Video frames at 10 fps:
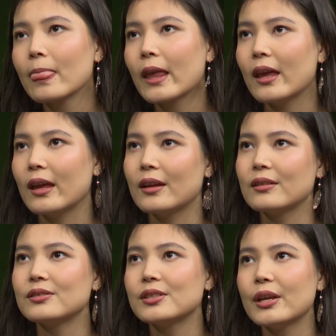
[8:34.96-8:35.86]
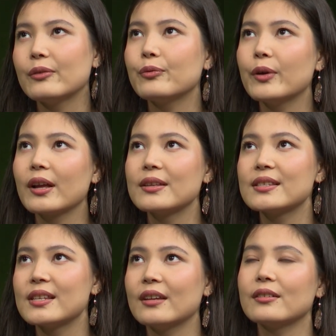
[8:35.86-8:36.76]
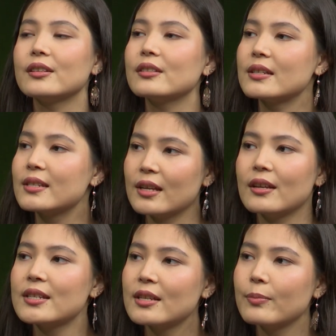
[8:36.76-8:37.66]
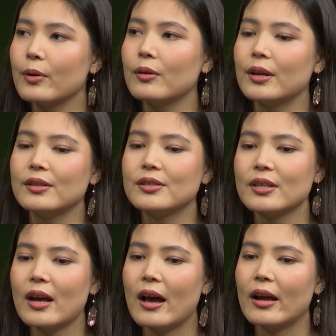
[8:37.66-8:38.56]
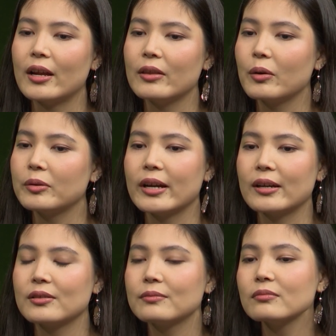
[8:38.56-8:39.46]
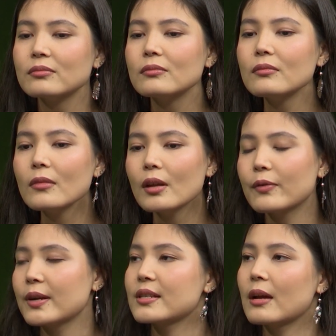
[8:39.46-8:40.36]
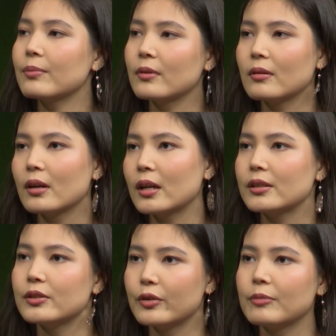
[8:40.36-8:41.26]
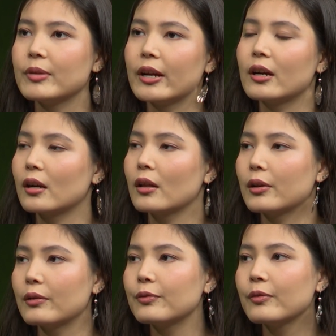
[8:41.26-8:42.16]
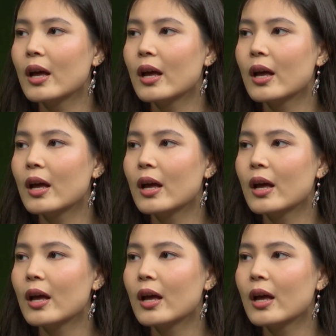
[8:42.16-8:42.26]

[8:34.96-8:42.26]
And if we consider the cities in Poland, I know that, for example, in the dorm there are a lot of